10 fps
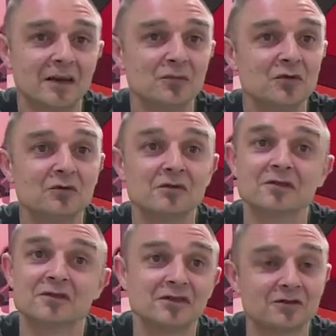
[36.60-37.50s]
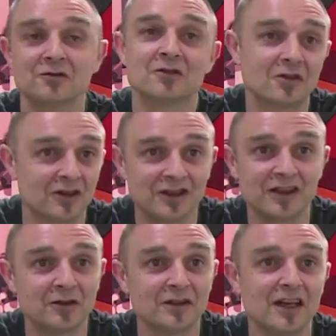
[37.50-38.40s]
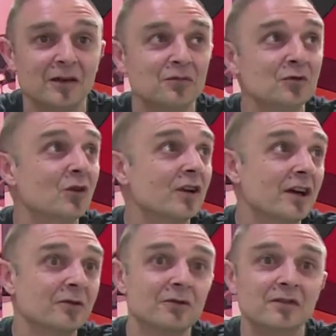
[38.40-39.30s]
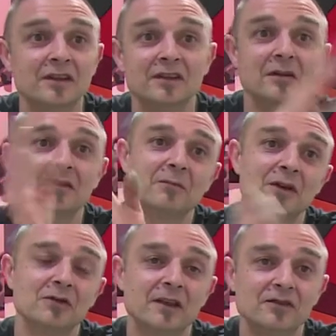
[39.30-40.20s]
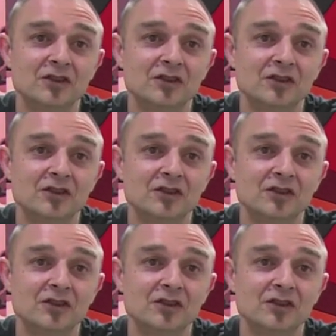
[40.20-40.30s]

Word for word: and there's an ad. We walk down the street and there's big ad signs.